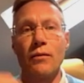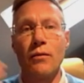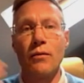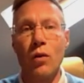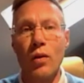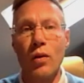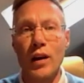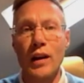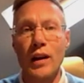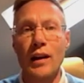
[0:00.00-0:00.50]

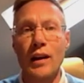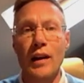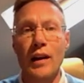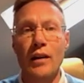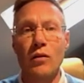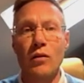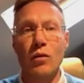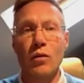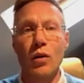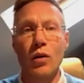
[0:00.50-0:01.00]
foreign,
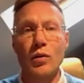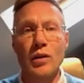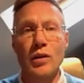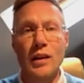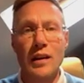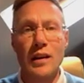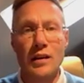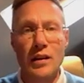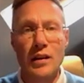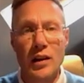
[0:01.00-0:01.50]
I quote,
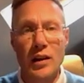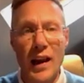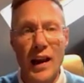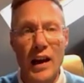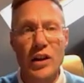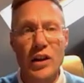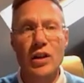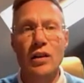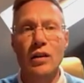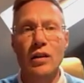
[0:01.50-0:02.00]
and
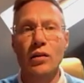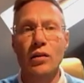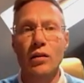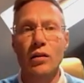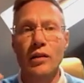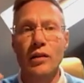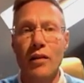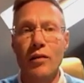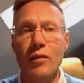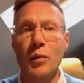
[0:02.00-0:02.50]
international
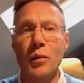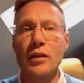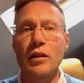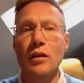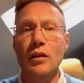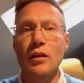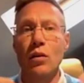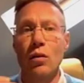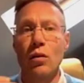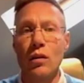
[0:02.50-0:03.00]

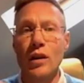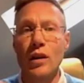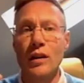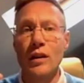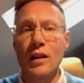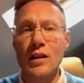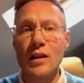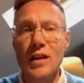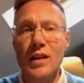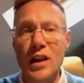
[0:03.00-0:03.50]
non-governmental
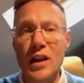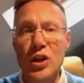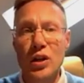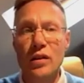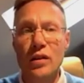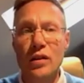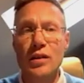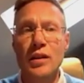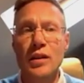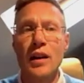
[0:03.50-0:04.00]

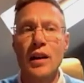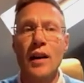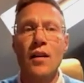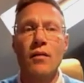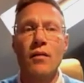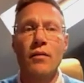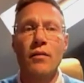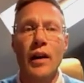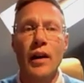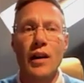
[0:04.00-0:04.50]
organizations,
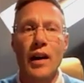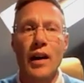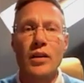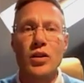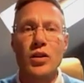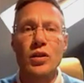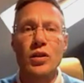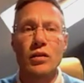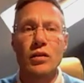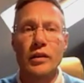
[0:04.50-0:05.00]

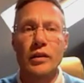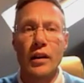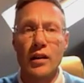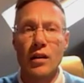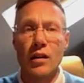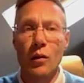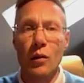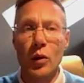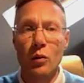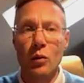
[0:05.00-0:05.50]
financial and
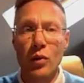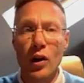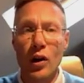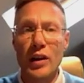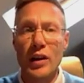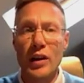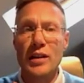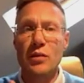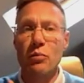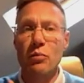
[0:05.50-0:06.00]
economic
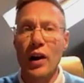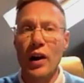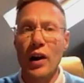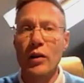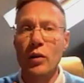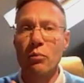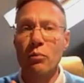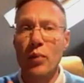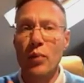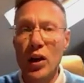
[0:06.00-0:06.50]
bodies,
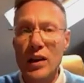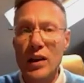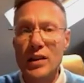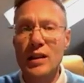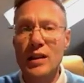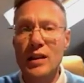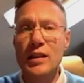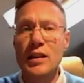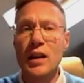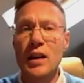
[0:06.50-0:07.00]
private
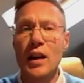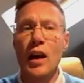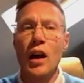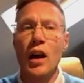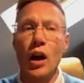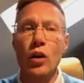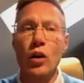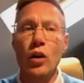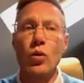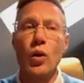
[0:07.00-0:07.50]
persons
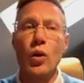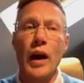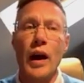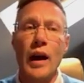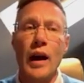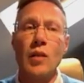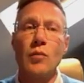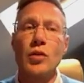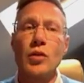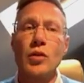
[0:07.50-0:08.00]
who
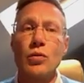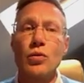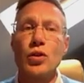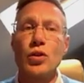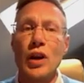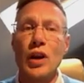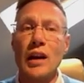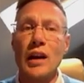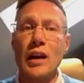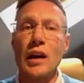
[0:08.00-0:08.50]
aim to
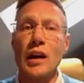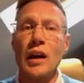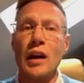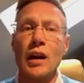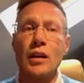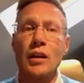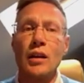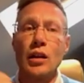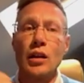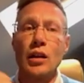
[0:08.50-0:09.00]
shake
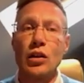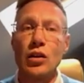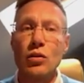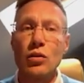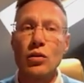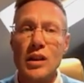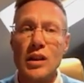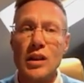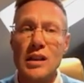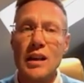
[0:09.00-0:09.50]
the
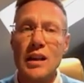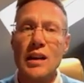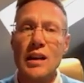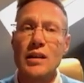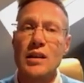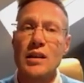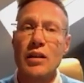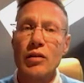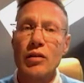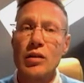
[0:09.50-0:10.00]
unity
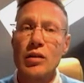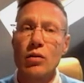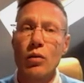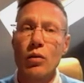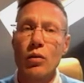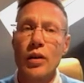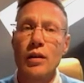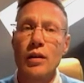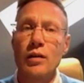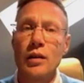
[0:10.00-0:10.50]
and
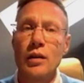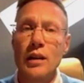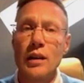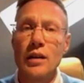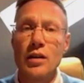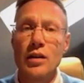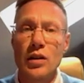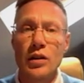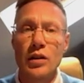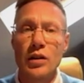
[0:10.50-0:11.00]
territorial
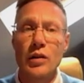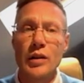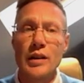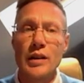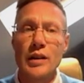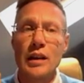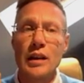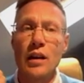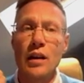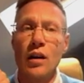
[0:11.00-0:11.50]

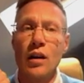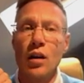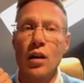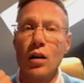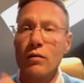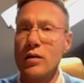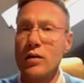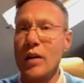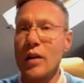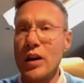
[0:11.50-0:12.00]
integrity
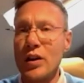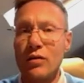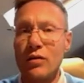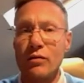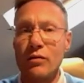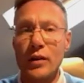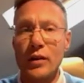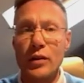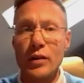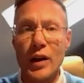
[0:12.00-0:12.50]
of the
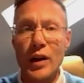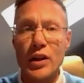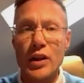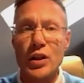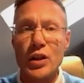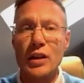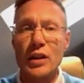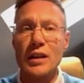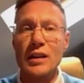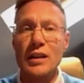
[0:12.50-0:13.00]
Russian
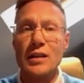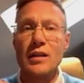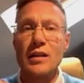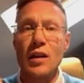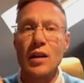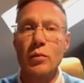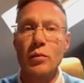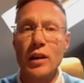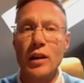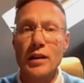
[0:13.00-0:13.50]
Federation,
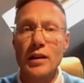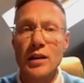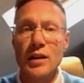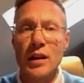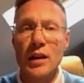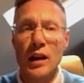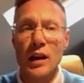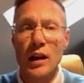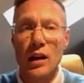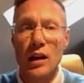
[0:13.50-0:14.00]
destabilize
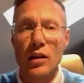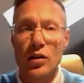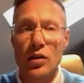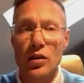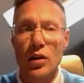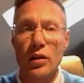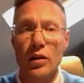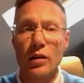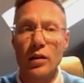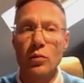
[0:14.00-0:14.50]

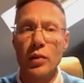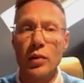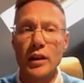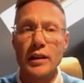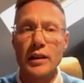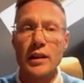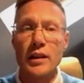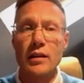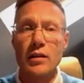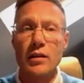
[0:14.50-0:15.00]
internal
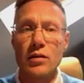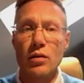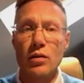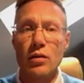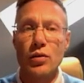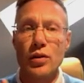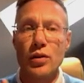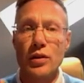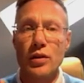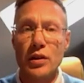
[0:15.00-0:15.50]
political and
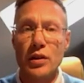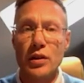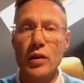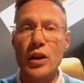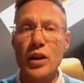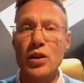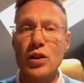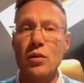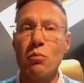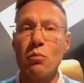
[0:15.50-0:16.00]
social
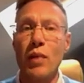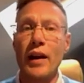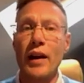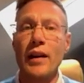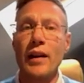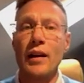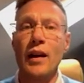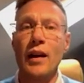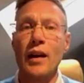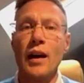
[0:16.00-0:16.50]
situation
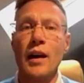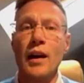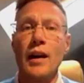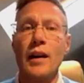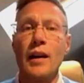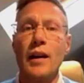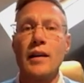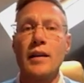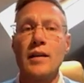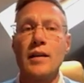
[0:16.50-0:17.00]
by
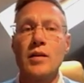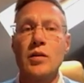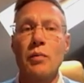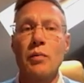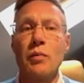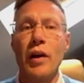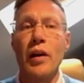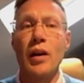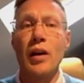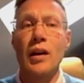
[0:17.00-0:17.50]

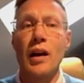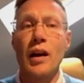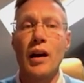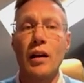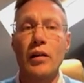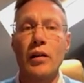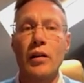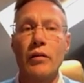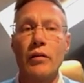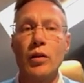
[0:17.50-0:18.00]
inspiring
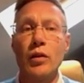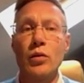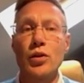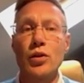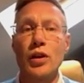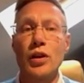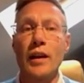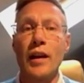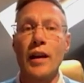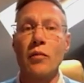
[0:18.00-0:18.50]
color
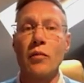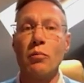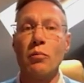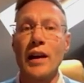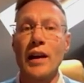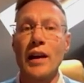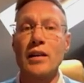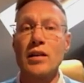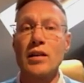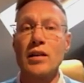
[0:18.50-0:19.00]
revolution and
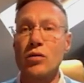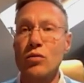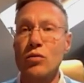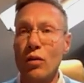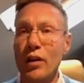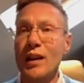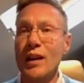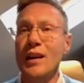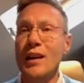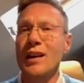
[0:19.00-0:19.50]
by
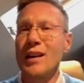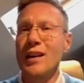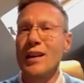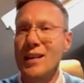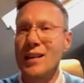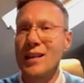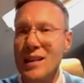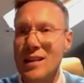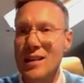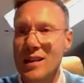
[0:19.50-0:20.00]
destroying,
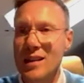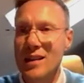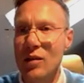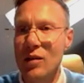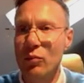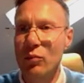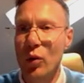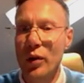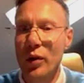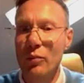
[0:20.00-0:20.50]
and this is the
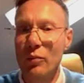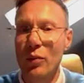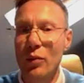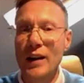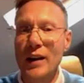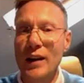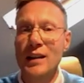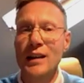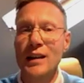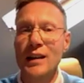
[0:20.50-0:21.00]
important
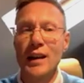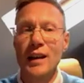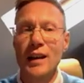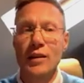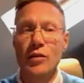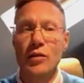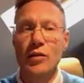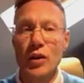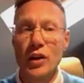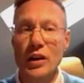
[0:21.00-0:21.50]
part,
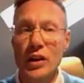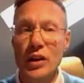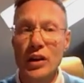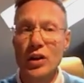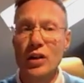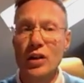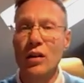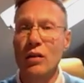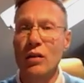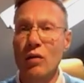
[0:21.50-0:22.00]

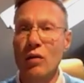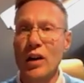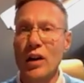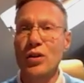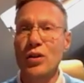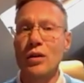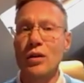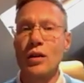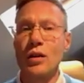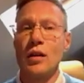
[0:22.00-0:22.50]
traditional
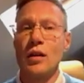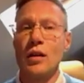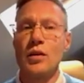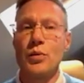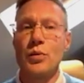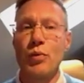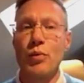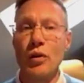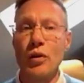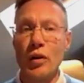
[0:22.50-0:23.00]
Russian
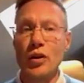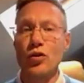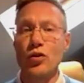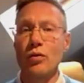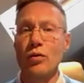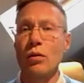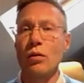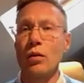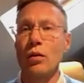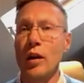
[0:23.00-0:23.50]

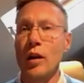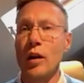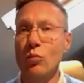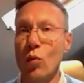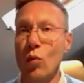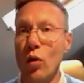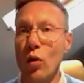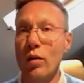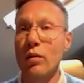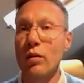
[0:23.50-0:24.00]
spiritual and
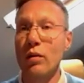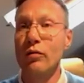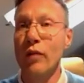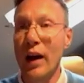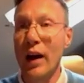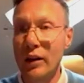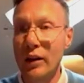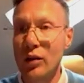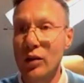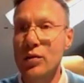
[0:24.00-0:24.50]
moral
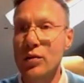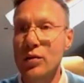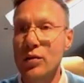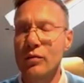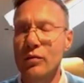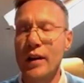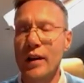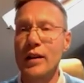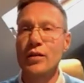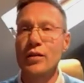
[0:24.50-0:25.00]
values, right?